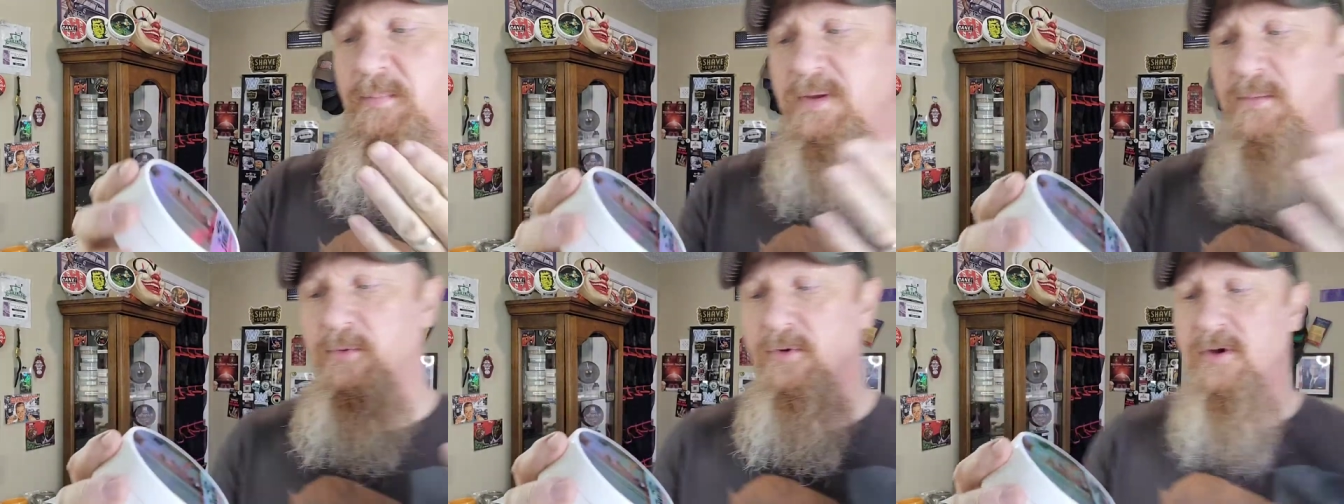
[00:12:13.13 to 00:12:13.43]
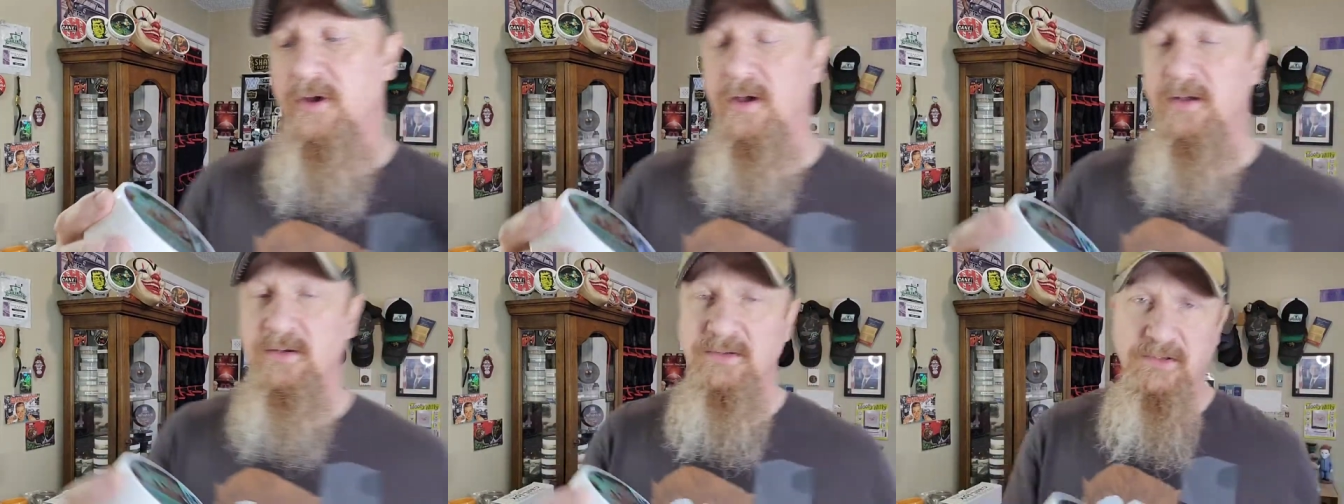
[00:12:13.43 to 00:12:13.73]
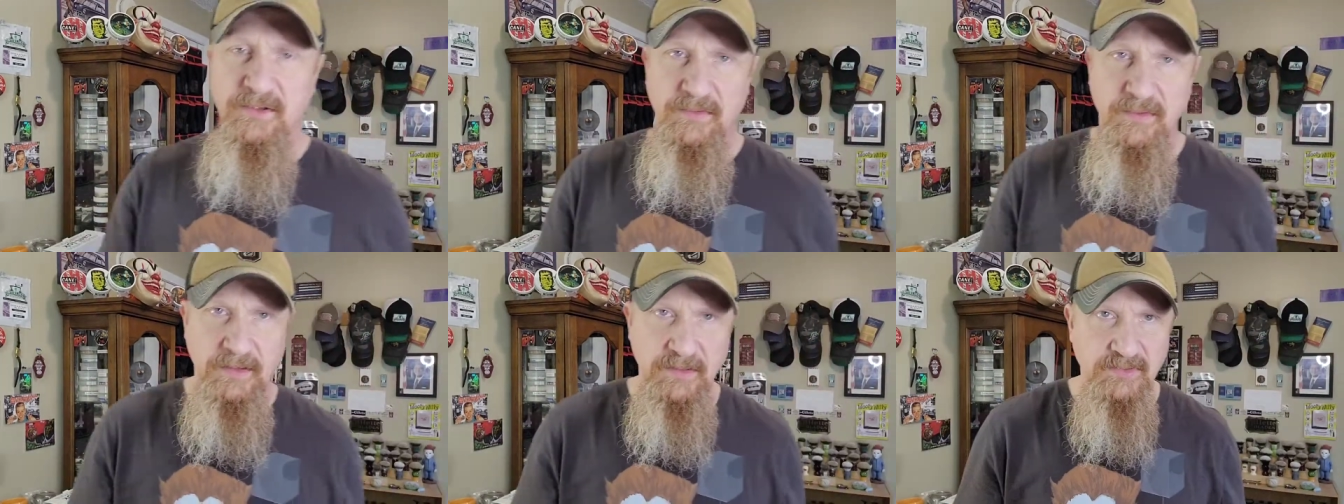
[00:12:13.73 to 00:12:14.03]
people call it
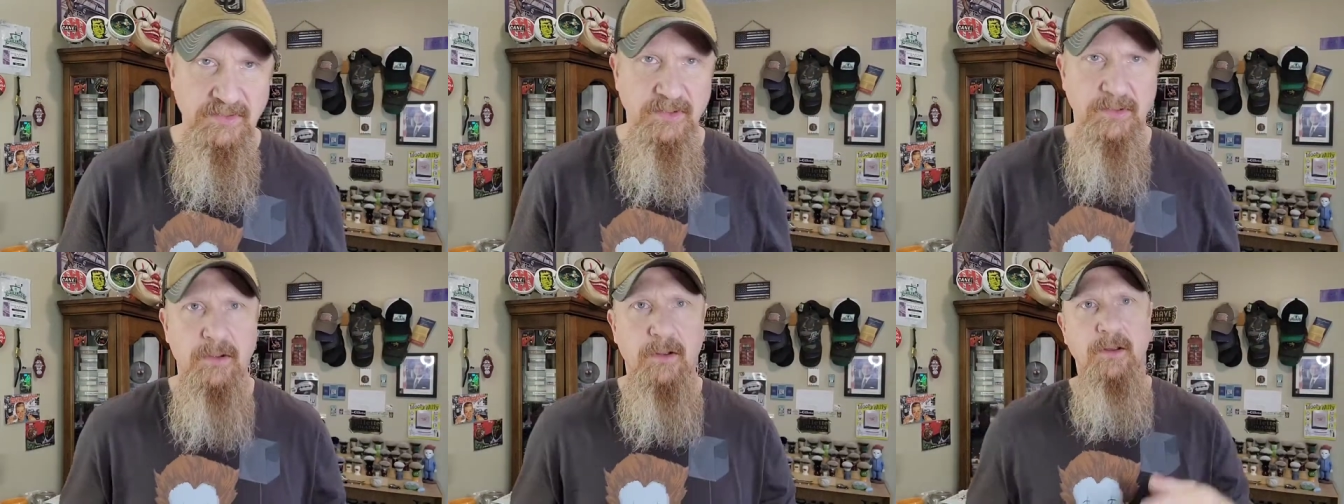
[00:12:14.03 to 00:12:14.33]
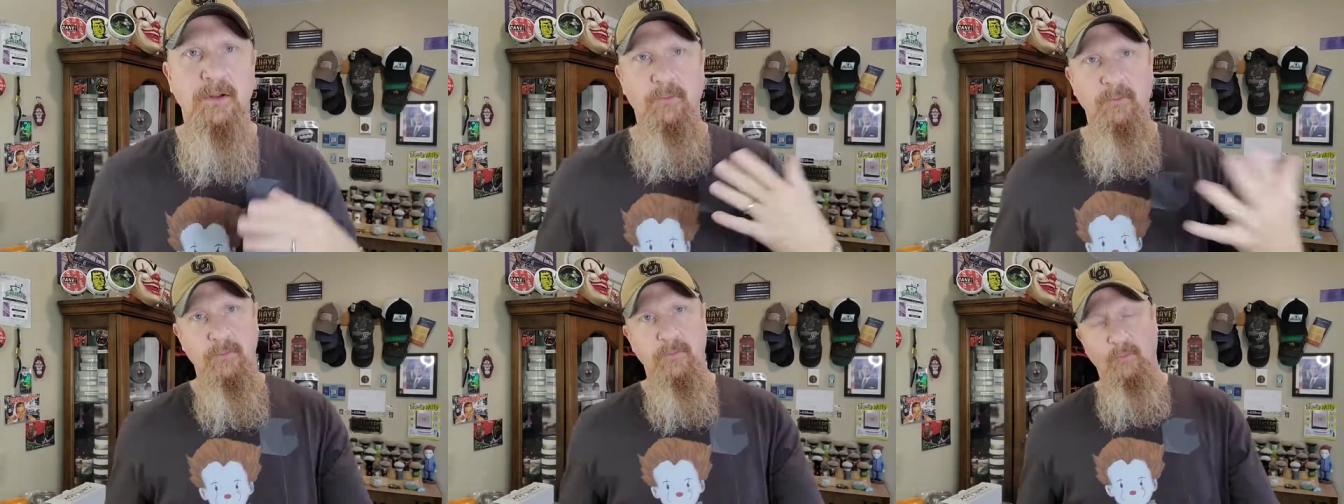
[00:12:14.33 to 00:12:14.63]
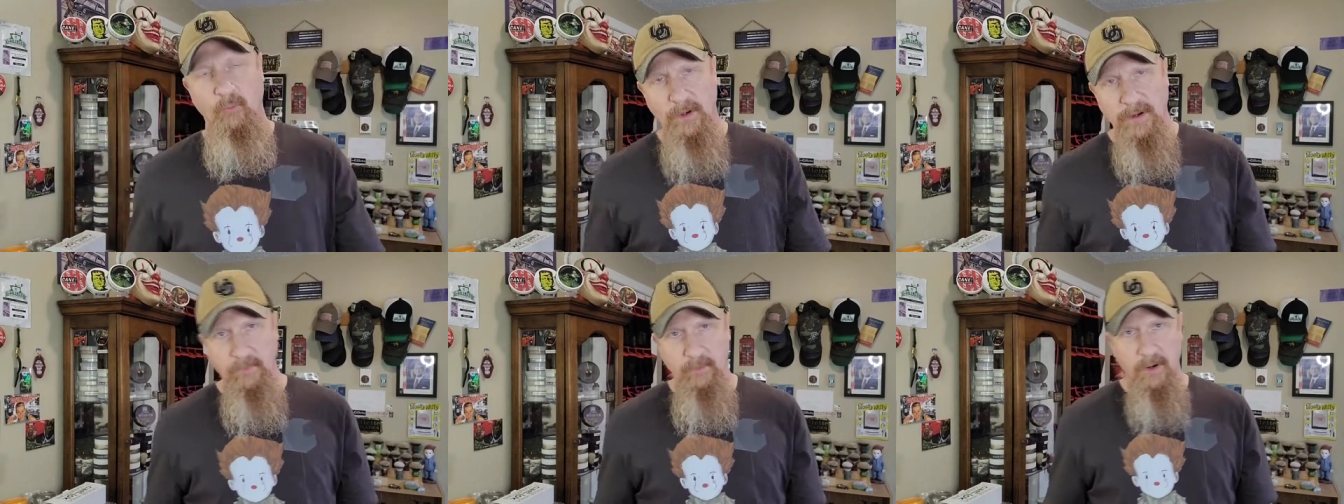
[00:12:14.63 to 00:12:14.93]
two things. You can call it
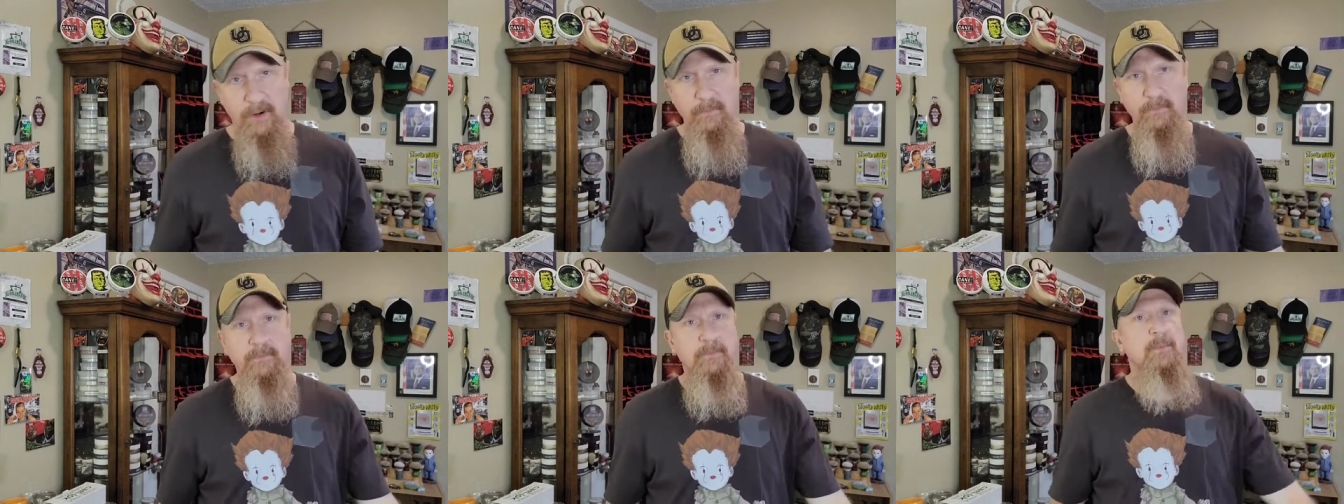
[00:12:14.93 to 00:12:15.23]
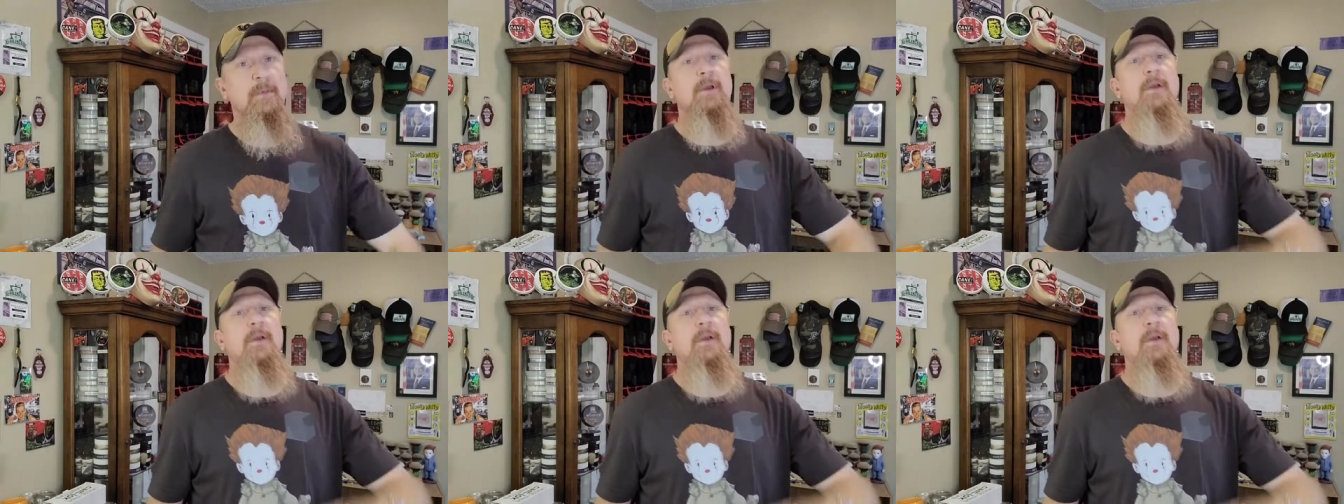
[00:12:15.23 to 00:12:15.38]
Ray Rum,